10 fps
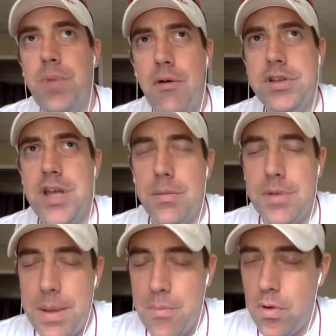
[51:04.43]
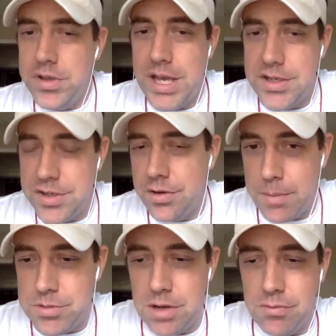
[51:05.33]
tell them to pay more attention to their
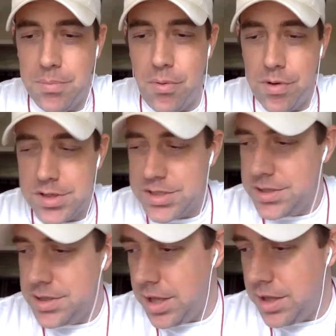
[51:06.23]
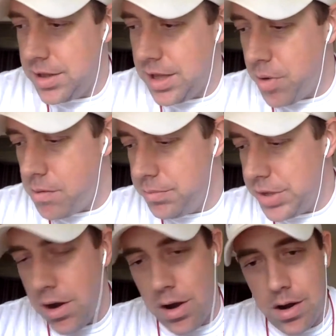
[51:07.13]
Amazon reports than they
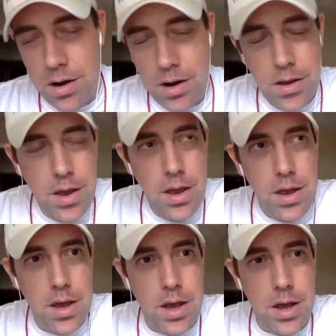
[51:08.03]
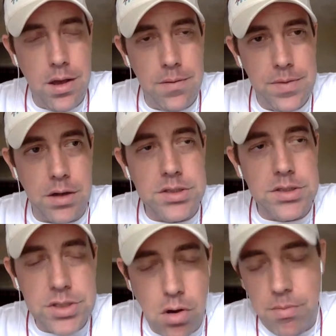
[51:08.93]
probably are. There's
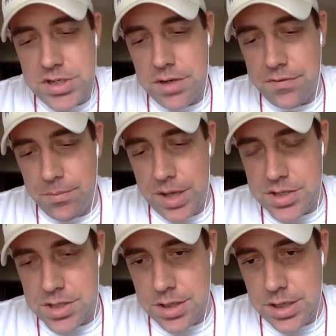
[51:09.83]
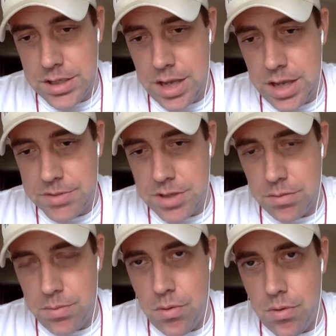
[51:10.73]
so much information in the Amazon
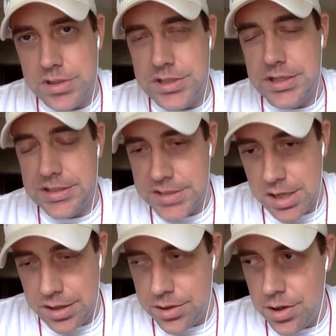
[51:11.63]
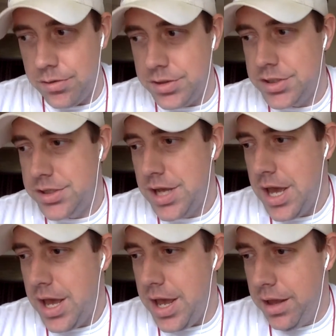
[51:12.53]
reports, in the selling coach,
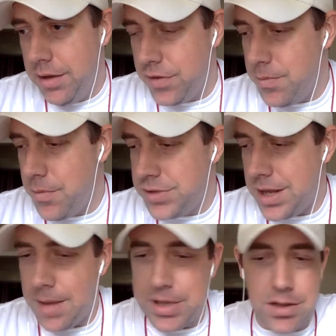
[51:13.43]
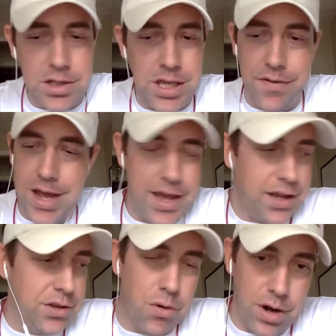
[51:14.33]
and for the most, and I'm guilty of it, I
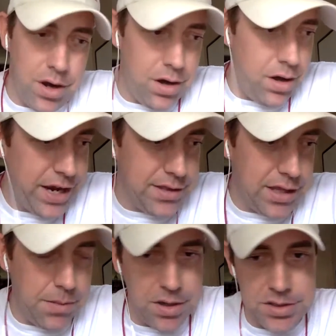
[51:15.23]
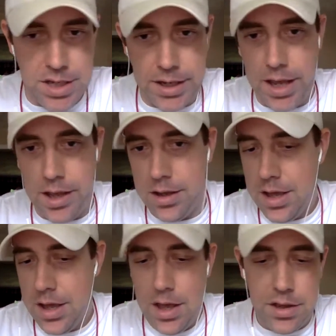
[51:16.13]
ignore it all. I get the email saying, hey,
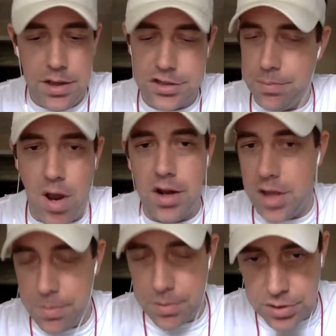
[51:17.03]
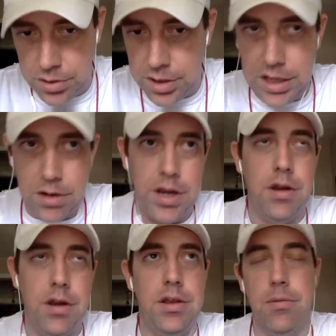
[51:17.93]
here's a product opportunity, or
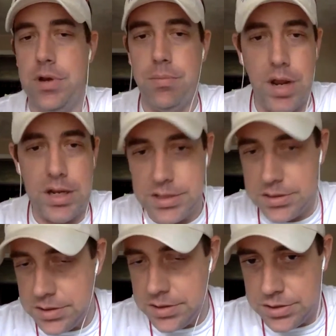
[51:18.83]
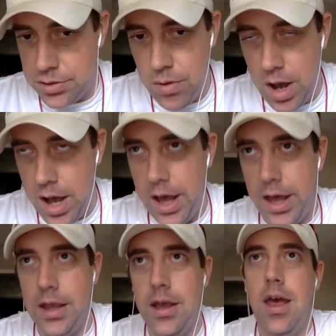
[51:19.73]
here, your price is too high.